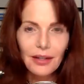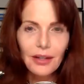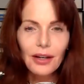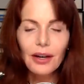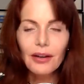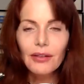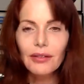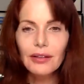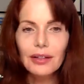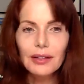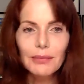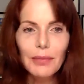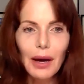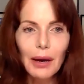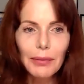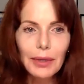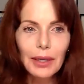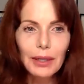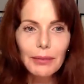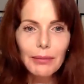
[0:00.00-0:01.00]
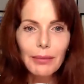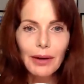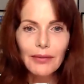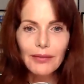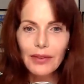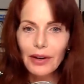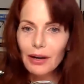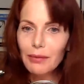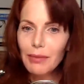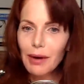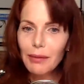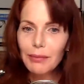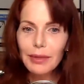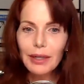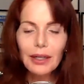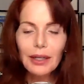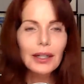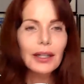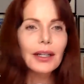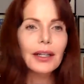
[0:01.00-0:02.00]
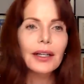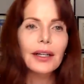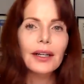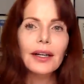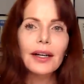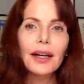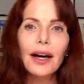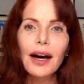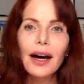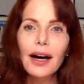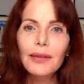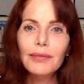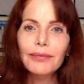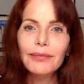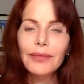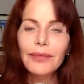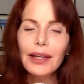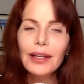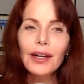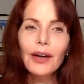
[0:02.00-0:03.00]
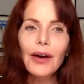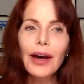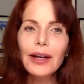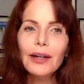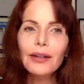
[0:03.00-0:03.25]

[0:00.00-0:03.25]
you go. It's popular, very popular. Um, you know, I